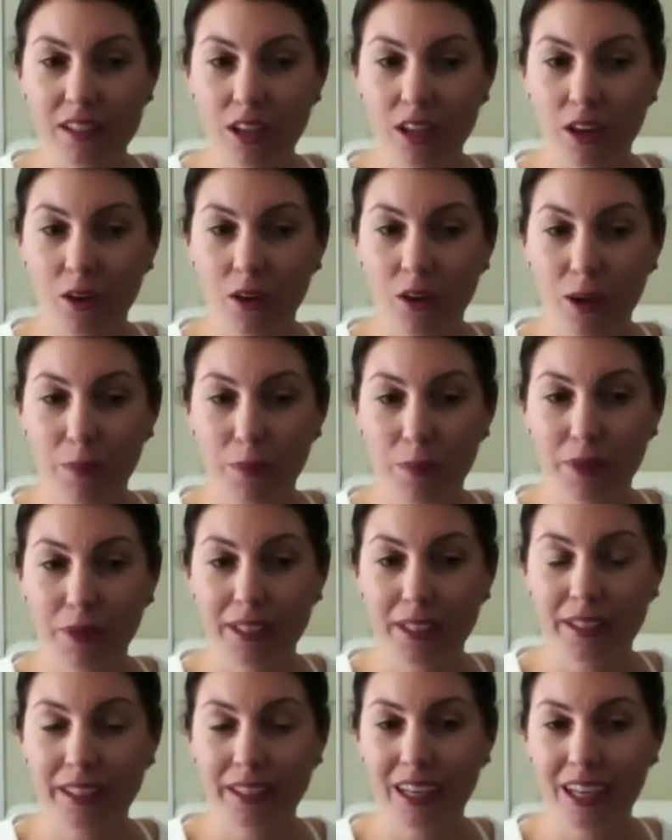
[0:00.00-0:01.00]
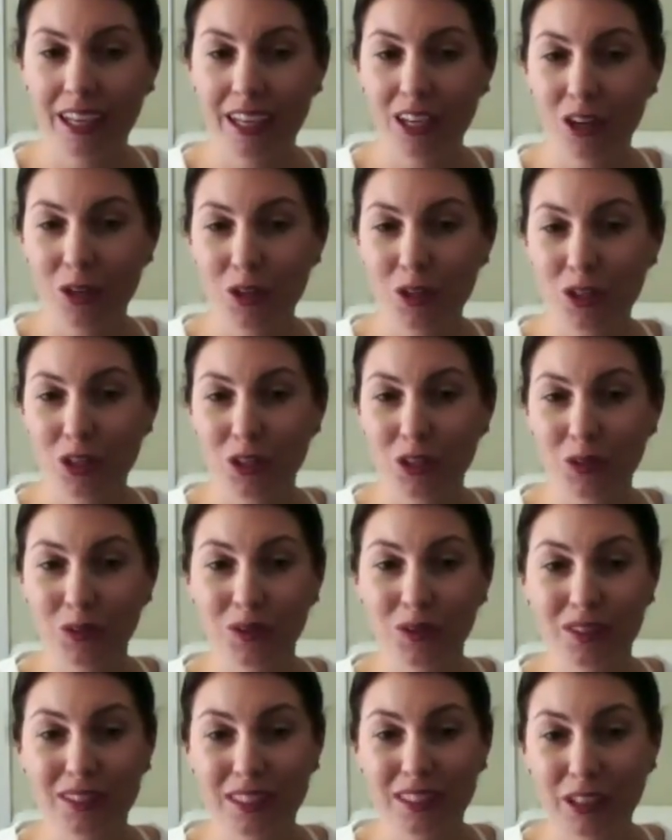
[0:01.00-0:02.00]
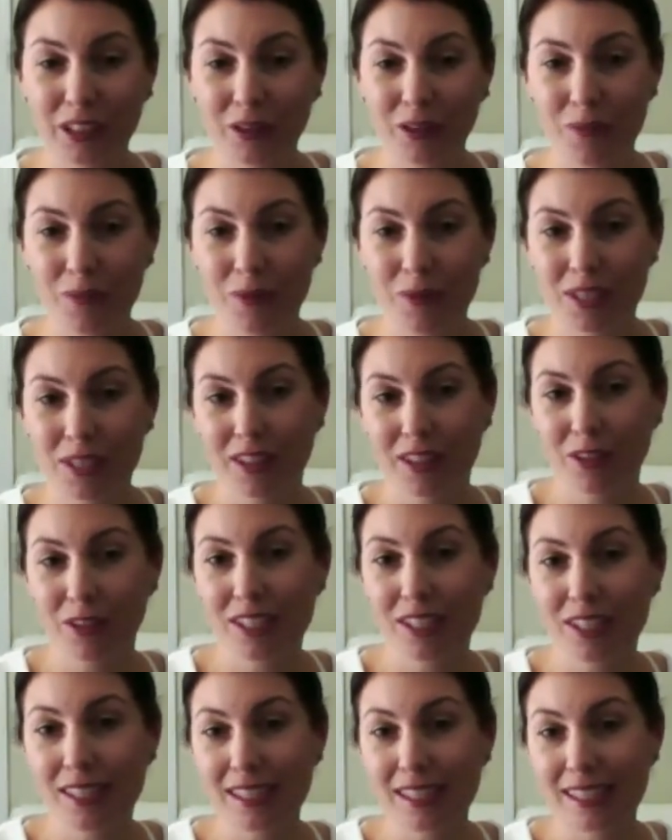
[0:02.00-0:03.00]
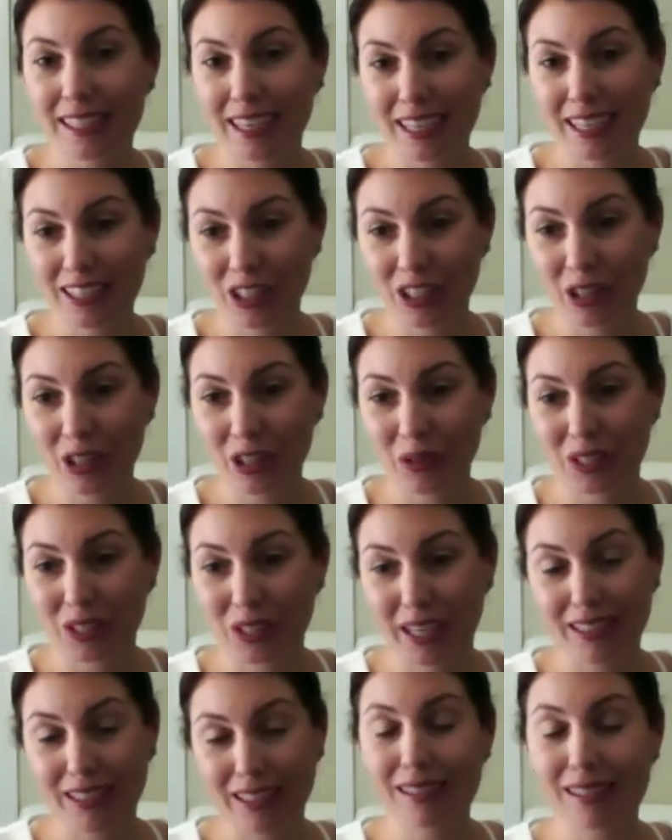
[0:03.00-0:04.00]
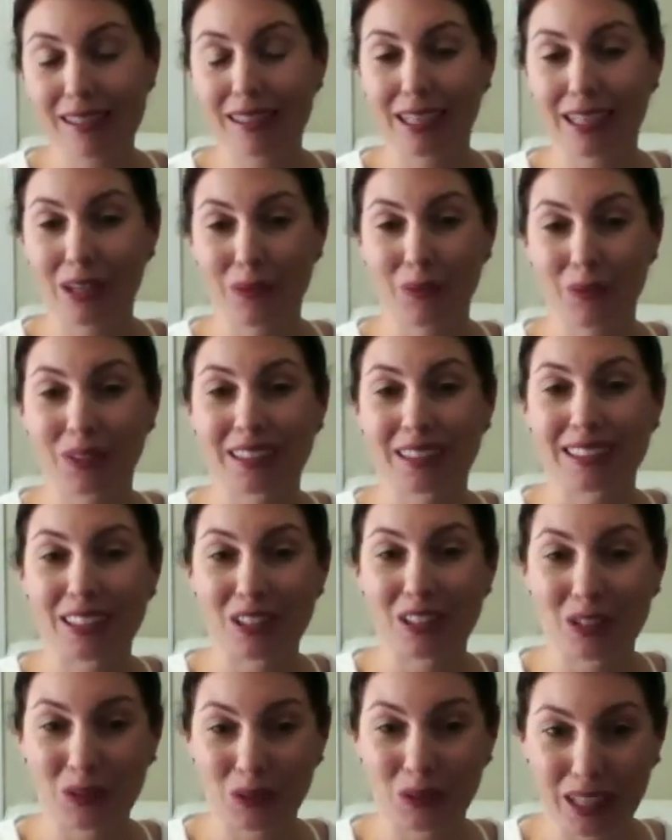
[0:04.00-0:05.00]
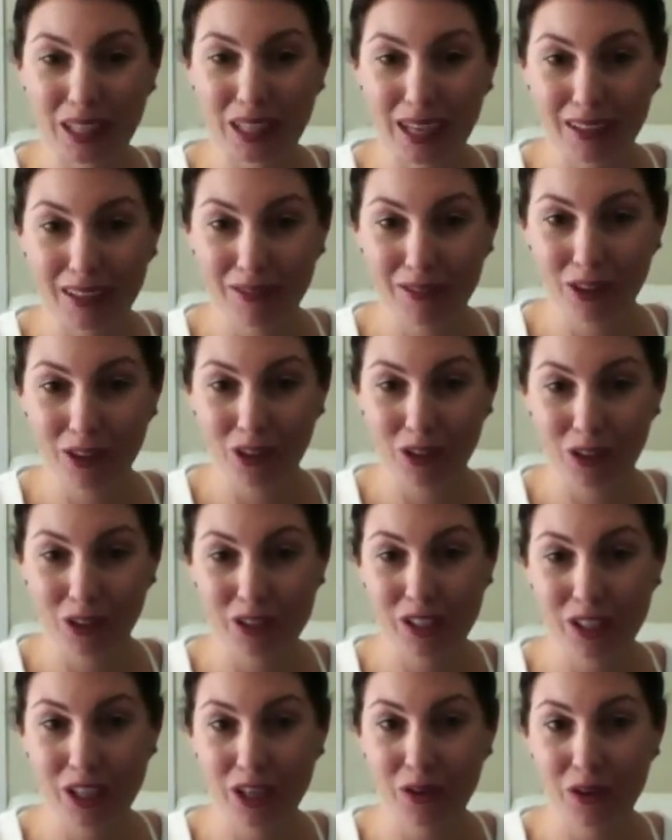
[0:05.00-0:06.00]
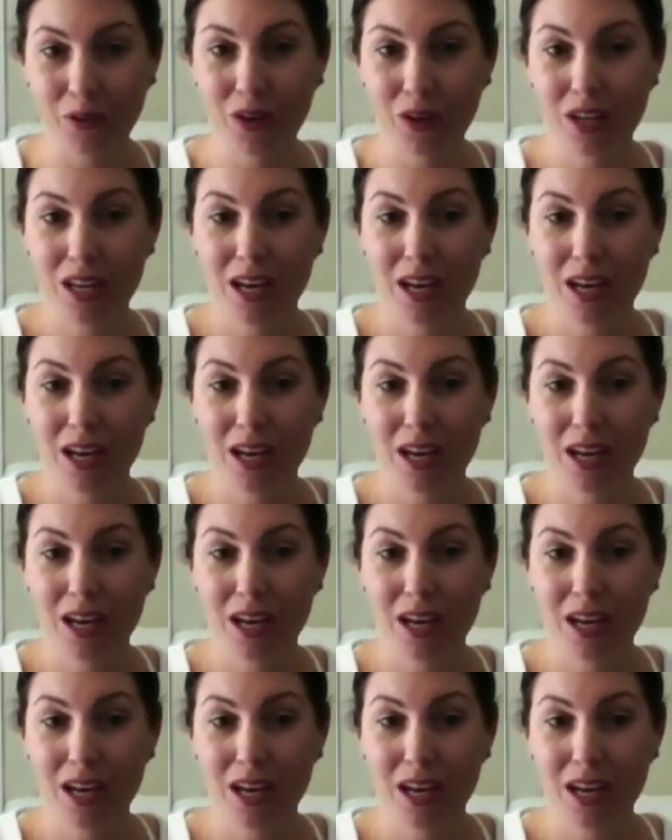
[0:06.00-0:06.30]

I mean, I also, I mean, there is a side to hotels that I really do love also.